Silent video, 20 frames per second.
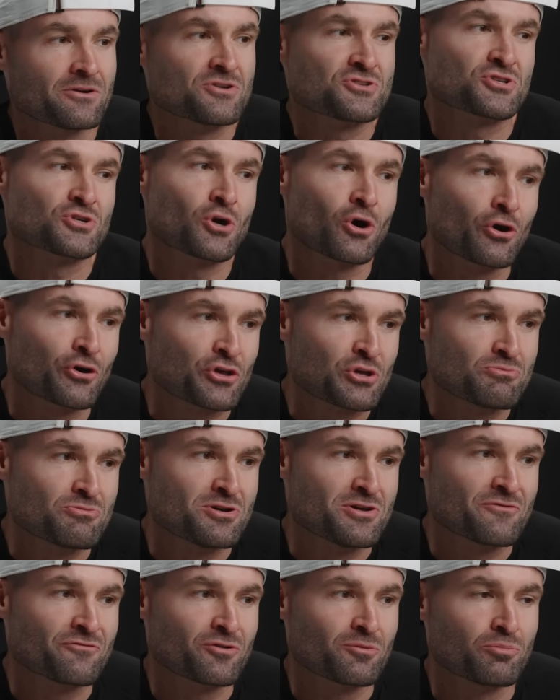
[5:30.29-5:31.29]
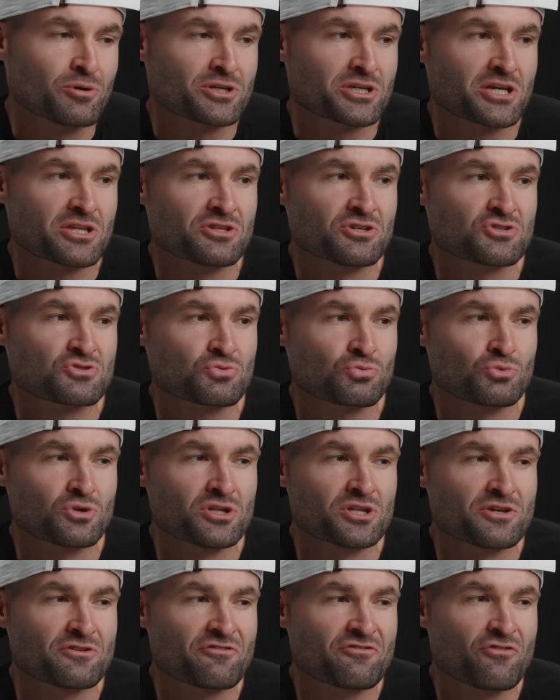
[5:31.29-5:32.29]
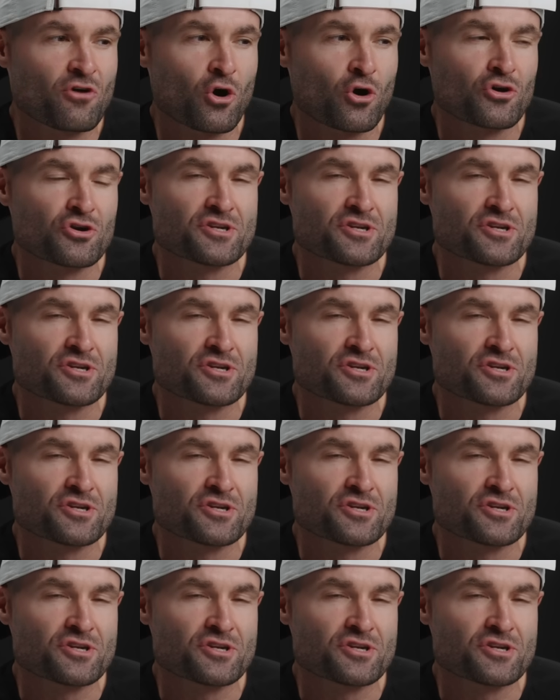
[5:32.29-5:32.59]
is an argument for bringing this really far